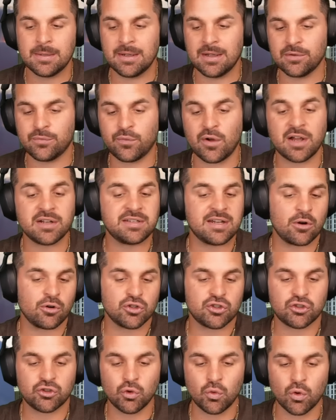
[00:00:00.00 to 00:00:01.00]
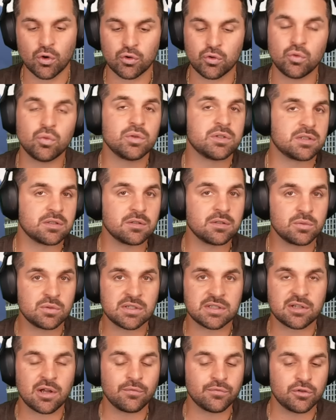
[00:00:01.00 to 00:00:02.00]
fought Darren Stewart, who was
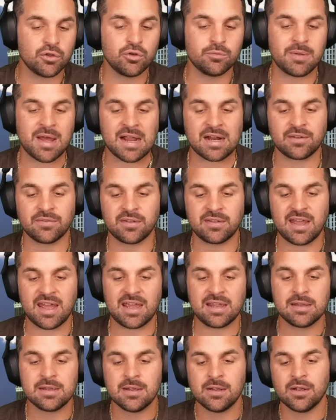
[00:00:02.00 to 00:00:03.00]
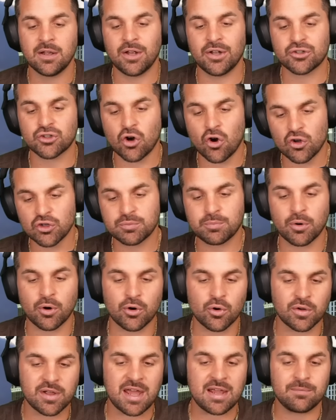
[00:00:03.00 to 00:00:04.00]
a tough dude back in the day. Charles
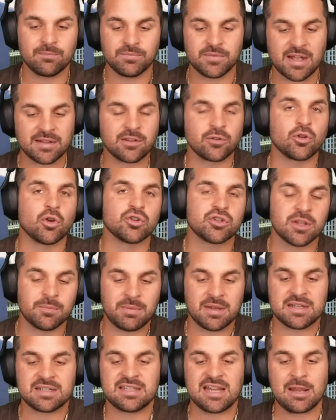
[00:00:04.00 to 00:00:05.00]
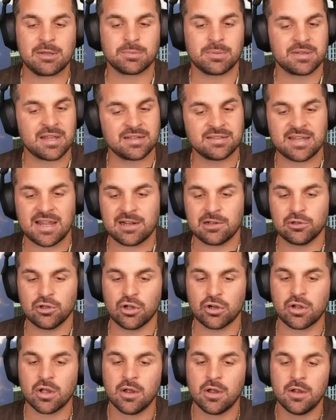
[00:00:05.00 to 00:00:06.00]
Byrd, okay, not that those are the biggest names, but then take a look.